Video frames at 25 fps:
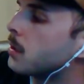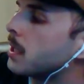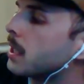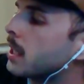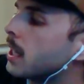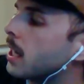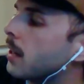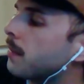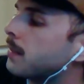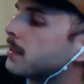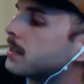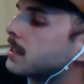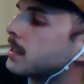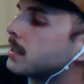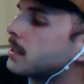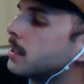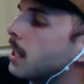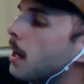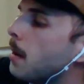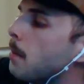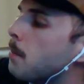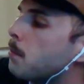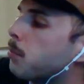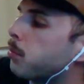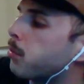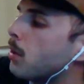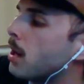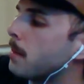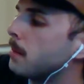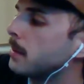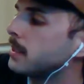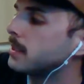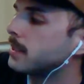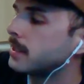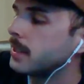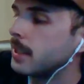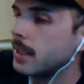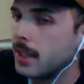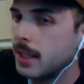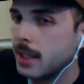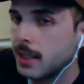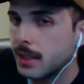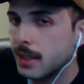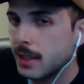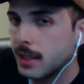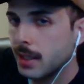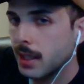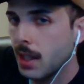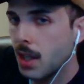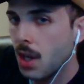give
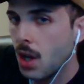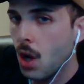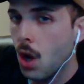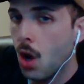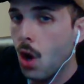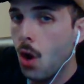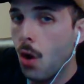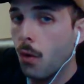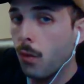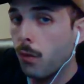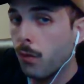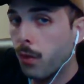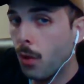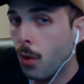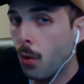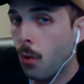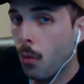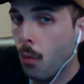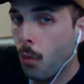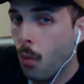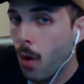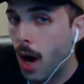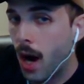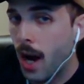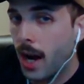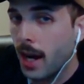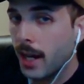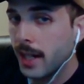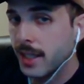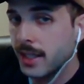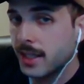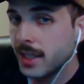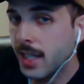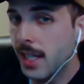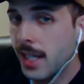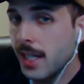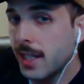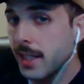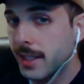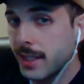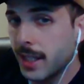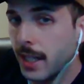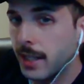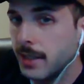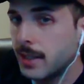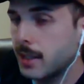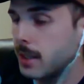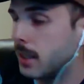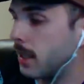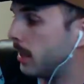sub-premises for why she
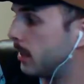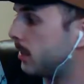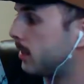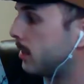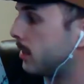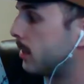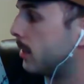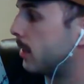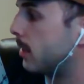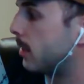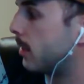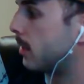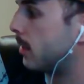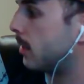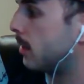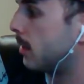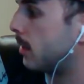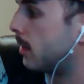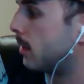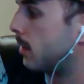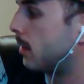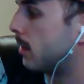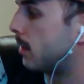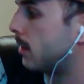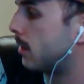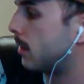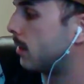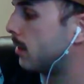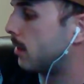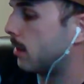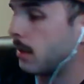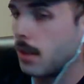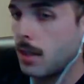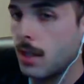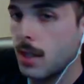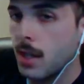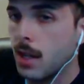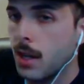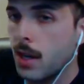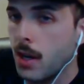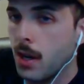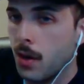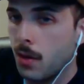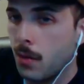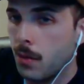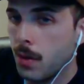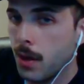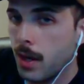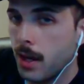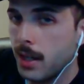says this,
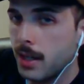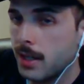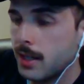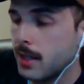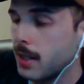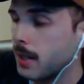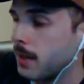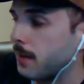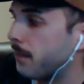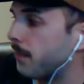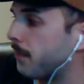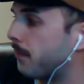right?